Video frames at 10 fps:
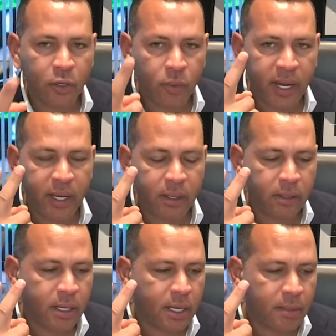a
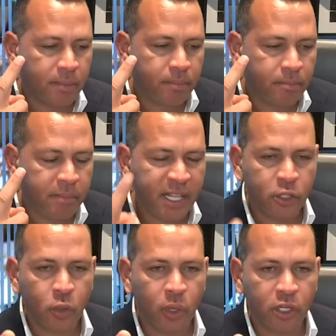great
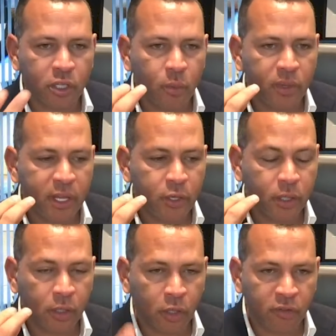mentor, someone that you
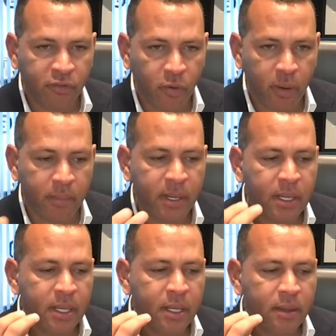can learn from,
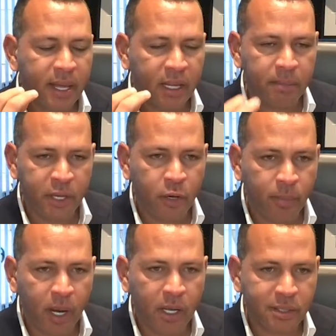that can be your
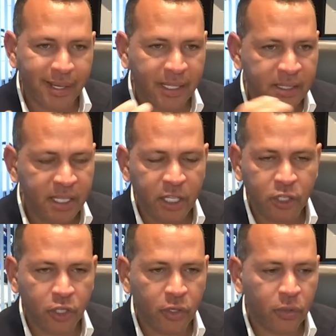boss, that can
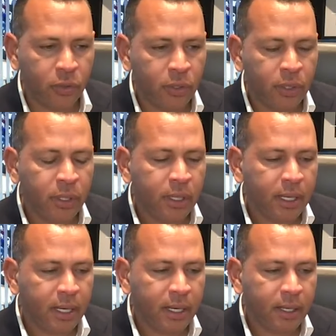teach you
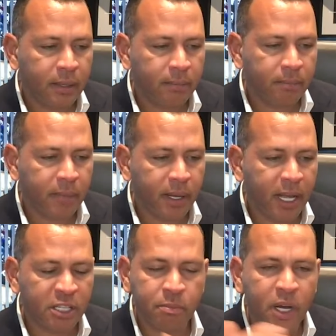
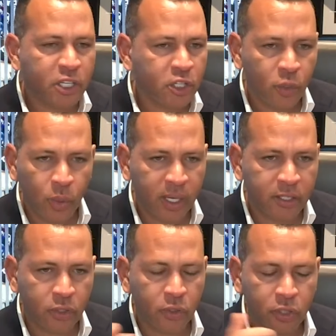as much as you're
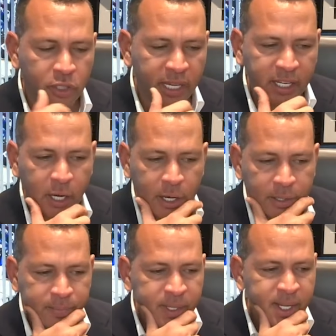willing to take
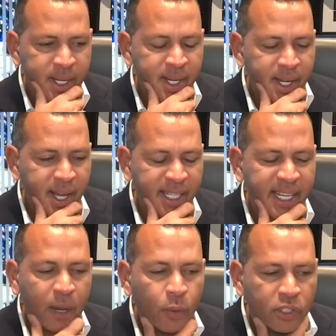on.
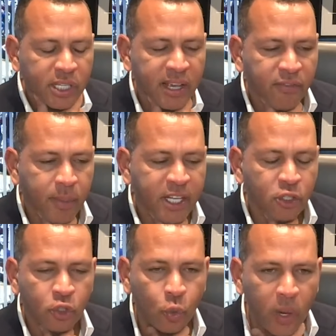And then I would say from
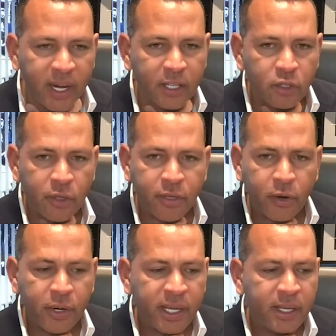age 20 to
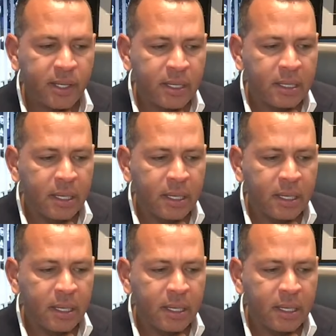30,